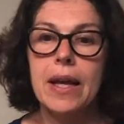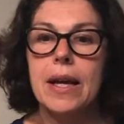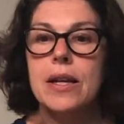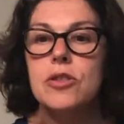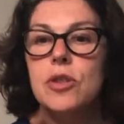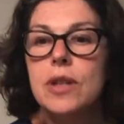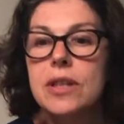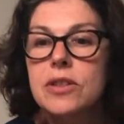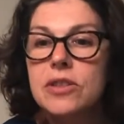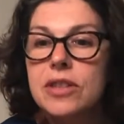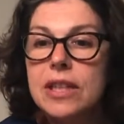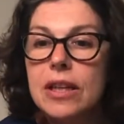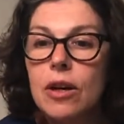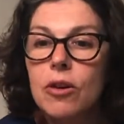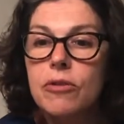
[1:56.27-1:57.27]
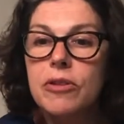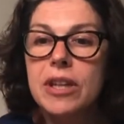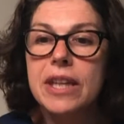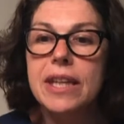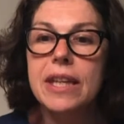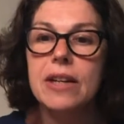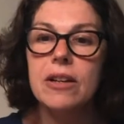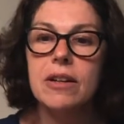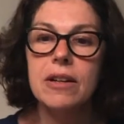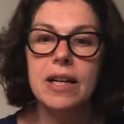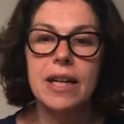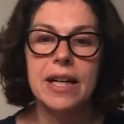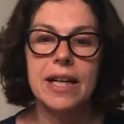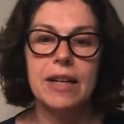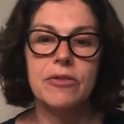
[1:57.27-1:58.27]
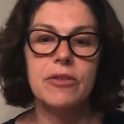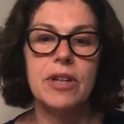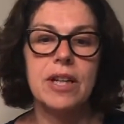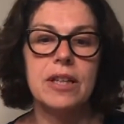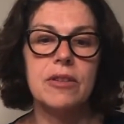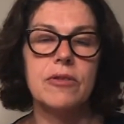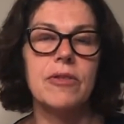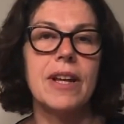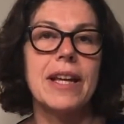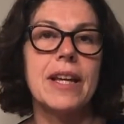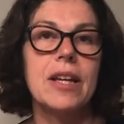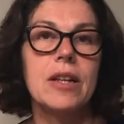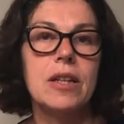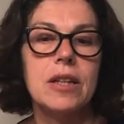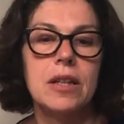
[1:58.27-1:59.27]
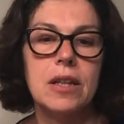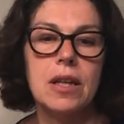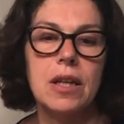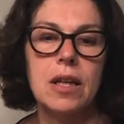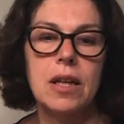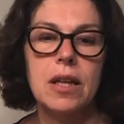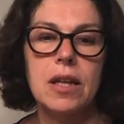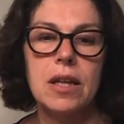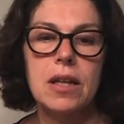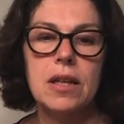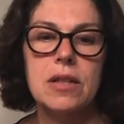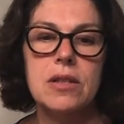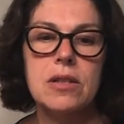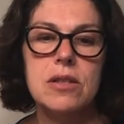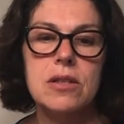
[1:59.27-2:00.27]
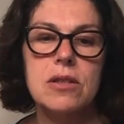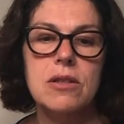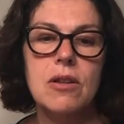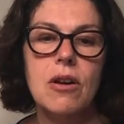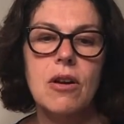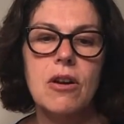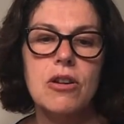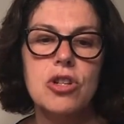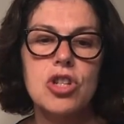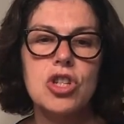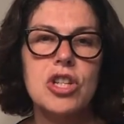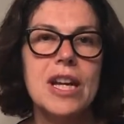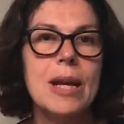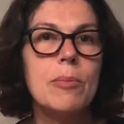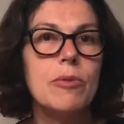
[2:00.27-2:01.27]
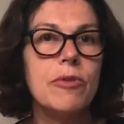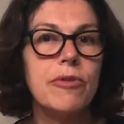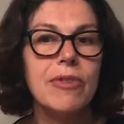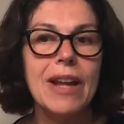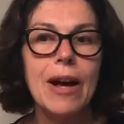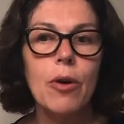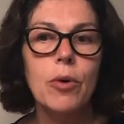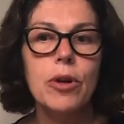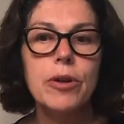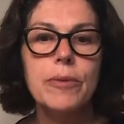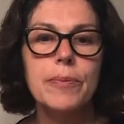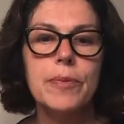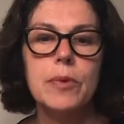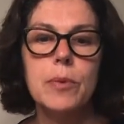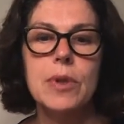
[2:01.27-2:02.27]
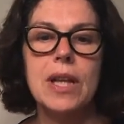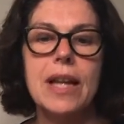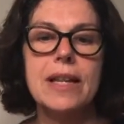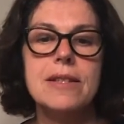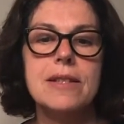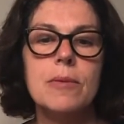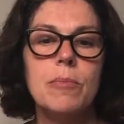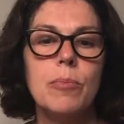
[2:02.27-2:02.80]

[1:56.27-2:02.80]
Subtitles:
As you can see over here, I have kind of an star-shaped flower with some